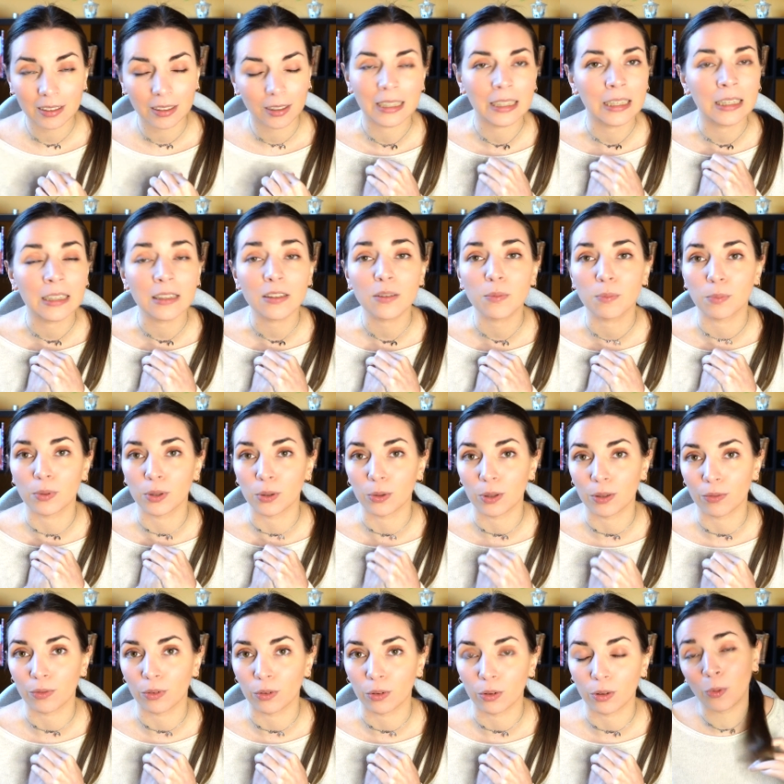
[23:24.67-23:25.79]
It is
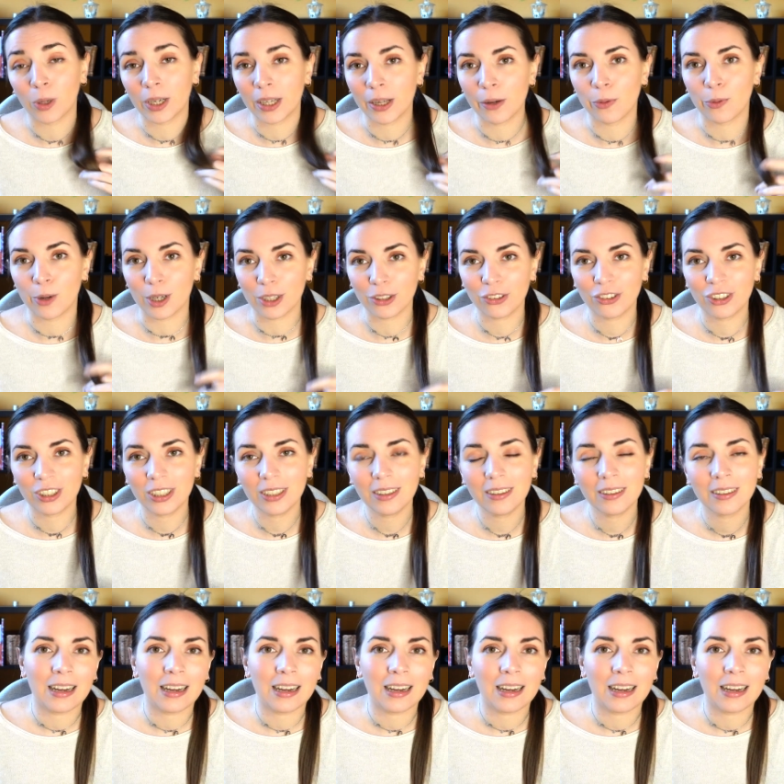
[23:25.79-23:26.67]
beautiful. When I watch it,